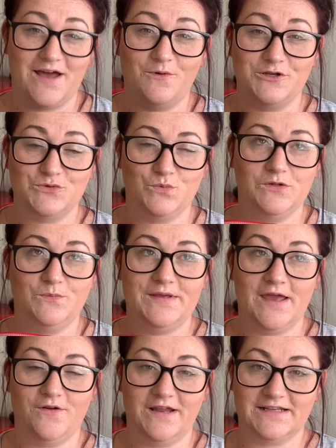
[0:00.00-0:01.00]
which will be
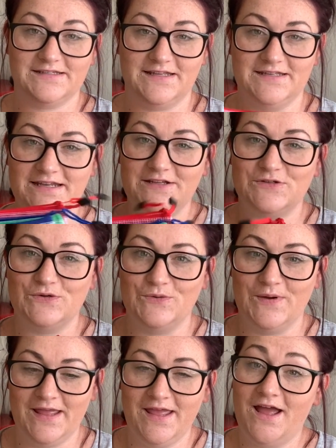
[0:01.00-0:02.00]
out next Sunday,
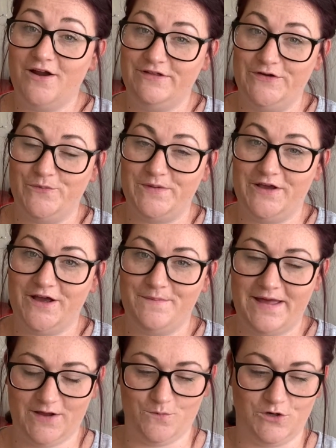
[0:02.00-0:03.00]
so I really hope that you come
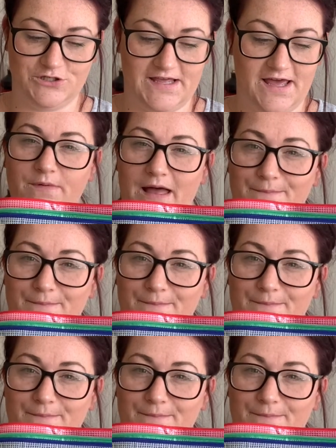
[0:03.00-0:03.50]
back and watch that.